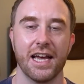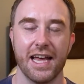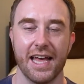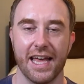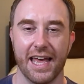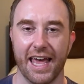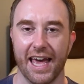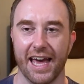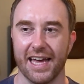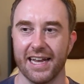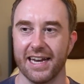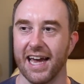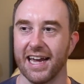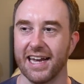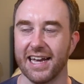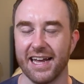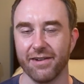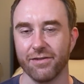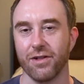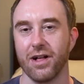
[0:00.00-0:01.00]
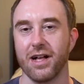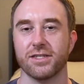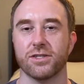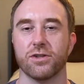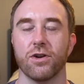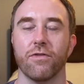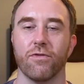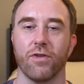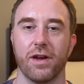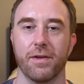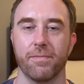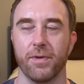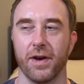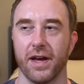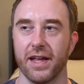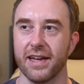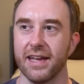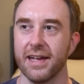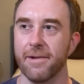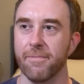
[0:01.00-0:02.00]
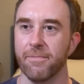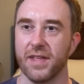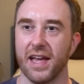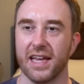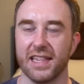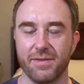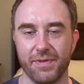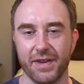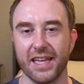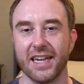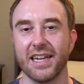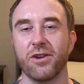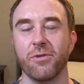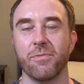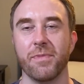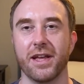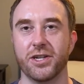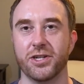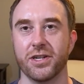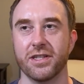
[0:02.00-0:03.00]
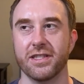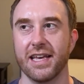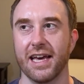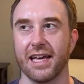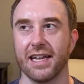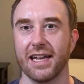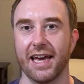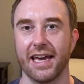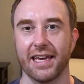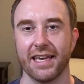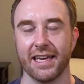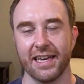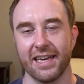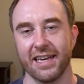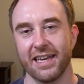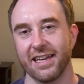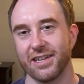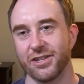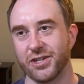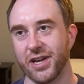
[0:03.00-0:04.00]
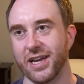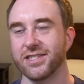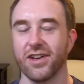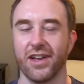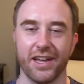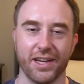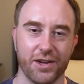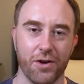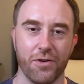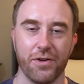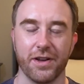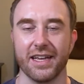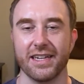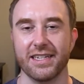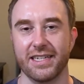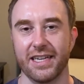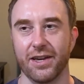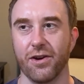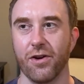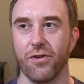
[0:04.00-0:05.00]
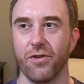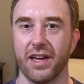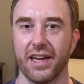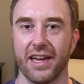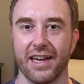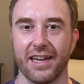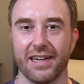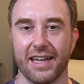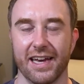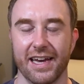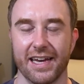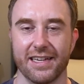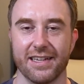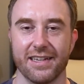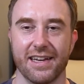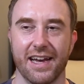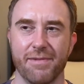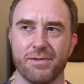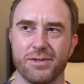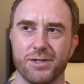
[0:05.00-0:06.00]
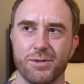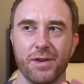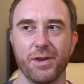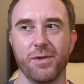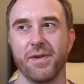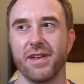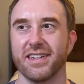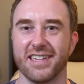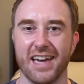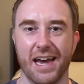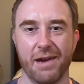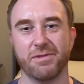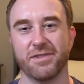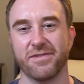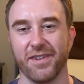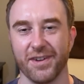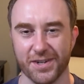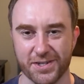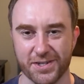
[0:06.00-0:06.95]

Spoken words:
And I kind of glossed over it, but at the beginning you mentioned that like JSON encoding and decoding and like, I'm assuming you meant typed functional